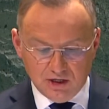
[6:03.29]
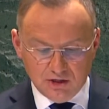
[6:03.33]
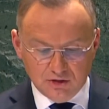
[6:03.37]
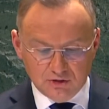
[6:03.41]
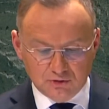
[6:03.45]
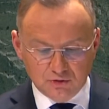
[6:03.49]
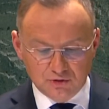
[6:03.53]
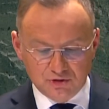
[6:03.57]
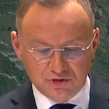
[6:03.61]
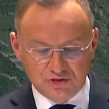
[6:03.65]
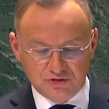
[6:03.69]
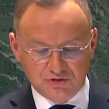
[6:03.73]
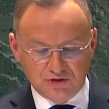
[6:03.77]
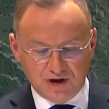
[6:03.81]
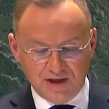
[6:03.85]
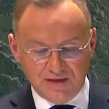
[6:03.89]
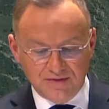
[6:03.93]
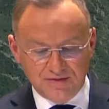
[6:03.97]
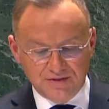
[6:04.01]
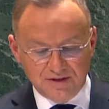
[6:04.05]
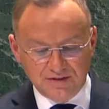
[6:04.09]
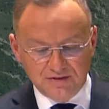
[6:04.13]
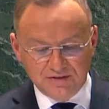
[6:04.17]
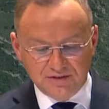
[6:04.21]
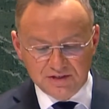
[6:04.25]
to
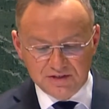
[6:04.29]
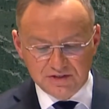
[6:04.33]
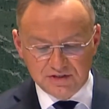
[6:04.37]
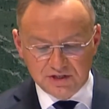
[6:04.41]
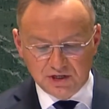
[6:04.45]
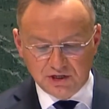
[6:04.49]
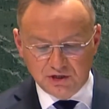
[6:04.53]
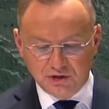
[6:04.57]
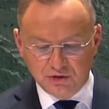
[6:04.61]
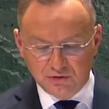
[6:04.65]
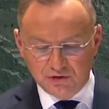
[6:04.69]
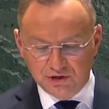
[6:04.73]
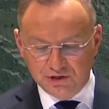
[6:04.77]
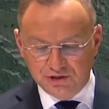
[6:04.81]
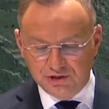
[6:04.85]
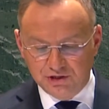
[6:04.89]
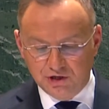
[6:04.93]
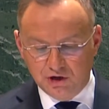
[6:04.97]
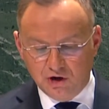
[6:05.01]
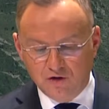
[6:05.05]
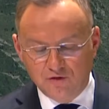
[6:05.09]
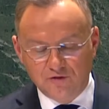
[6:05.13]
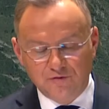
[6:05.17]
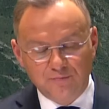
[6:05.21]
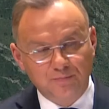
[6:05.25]
strengthen the security
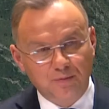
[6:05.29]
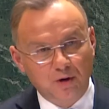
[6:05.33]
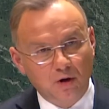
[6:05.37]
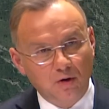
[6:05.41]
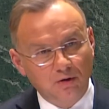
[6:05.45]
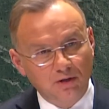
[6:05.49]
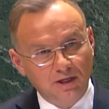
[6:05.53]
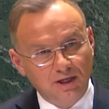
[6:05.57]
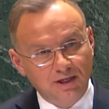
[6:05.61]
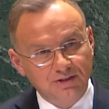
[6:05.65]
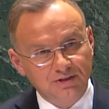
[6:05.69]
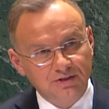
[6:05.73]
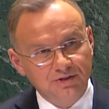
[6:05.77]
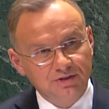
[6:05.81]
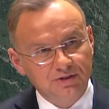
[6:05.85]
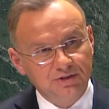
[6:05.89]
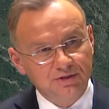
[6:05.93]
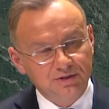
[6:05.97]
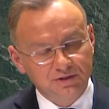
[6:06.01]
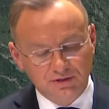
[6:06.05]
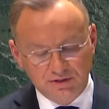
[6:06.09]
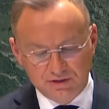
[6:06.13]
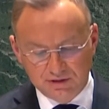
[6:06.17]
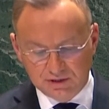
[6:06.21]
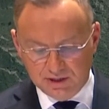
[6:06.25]
of Poland
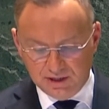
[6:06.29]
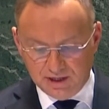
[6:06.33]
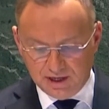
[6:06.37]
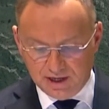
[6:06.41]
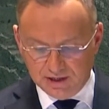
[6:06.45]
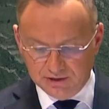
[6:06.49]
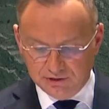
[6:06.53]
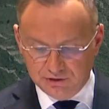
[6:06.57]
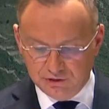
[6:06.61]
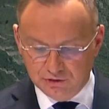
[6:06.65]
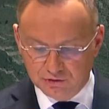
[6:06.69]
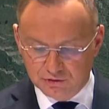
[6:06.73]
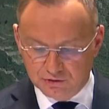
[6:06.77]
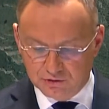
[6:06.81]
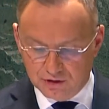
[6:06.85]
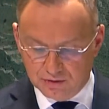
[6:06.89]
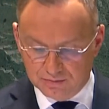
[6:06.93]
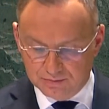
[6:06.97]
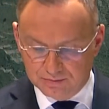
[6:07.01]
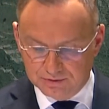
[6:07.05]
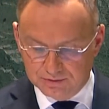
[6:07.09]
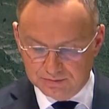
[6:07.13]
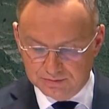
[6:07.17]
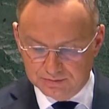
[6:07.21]
and Europe.